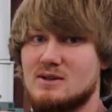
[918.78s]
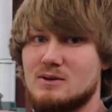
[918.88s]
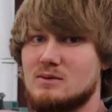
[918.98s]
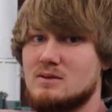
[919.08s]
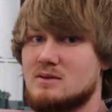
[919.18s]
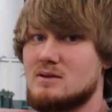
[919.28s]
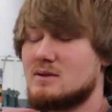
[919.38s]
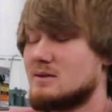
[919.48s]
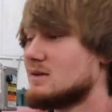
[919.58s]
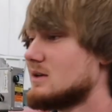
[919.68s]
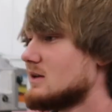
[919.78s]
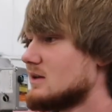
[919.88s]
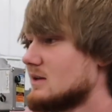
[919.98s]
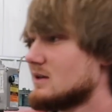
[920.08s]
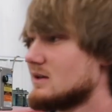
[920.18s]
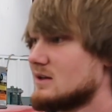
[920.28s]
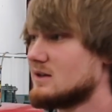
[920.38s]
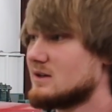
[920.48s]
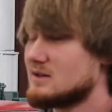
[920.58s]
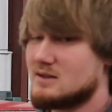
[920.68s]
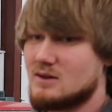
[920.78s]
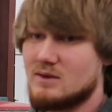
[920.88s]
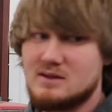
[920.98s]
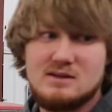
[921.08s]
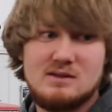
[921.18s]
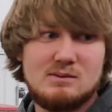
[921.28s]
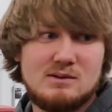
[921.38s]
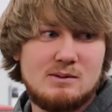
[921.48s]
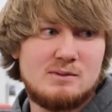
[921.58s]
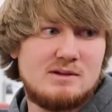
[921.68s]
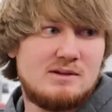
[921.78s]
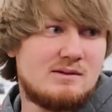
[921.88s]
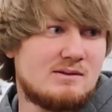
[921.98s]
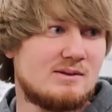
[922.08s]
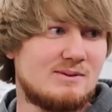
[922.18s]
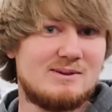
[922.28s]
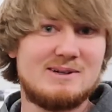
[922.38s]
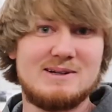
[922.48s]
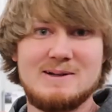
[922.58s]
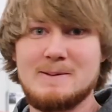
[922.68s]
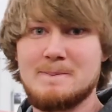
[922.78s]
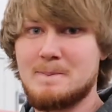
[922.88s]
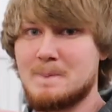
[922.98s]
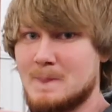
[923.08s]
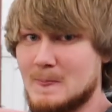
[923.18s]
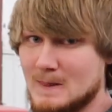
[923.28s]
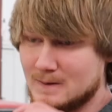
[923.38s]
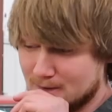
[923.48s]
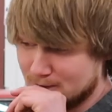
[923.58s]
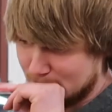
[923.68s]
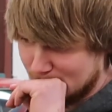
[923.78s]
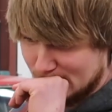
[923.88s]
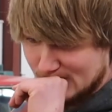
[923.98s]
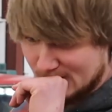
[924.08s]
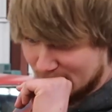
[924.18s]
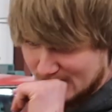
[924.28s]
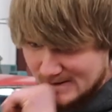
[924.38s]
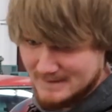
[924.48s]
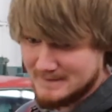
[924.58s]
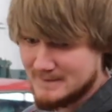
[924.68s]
You know, and you know, they end up coming here. So. Yeah, and never leaving.